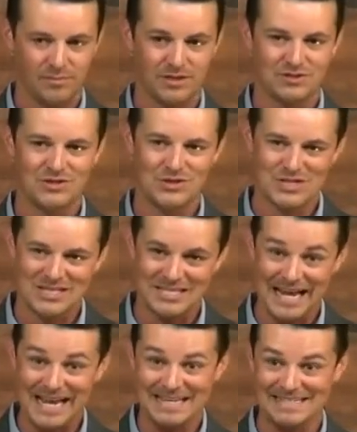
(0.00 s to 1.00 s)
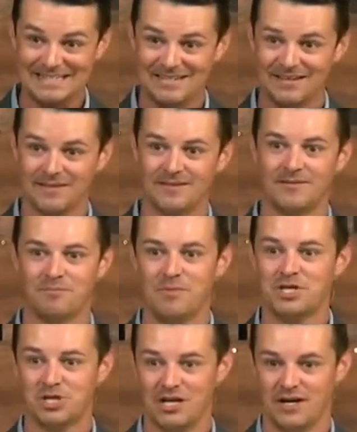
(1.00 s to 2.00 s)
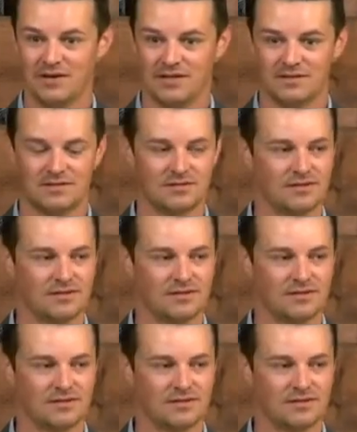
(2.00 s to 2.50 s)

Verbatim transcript: but to send missionaries,